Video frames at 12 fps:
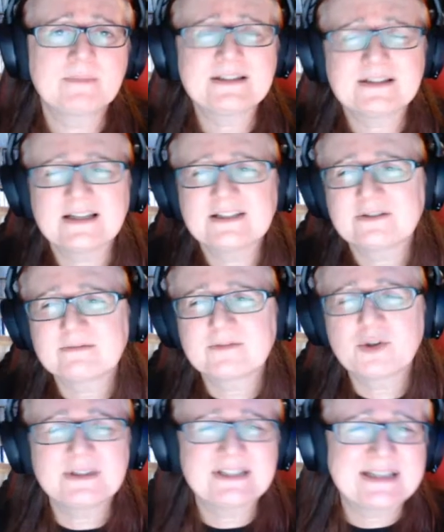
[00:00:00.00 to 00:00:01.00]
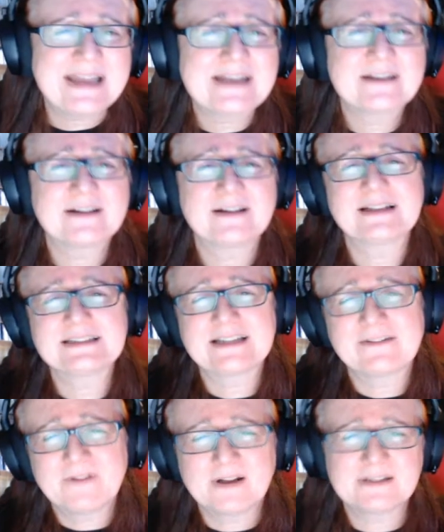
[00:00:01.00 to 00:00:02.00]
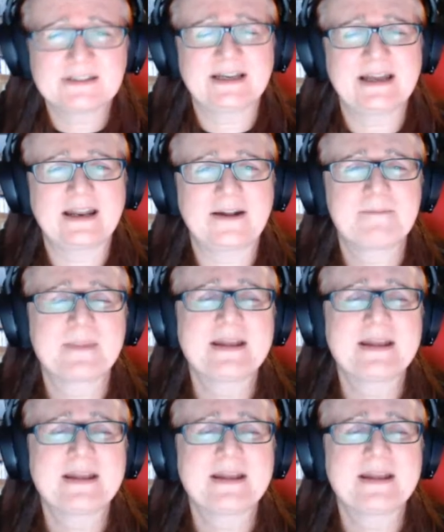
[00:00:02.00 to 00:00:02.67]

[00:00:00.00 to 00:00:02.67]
Let's do it together, and let's have fun together.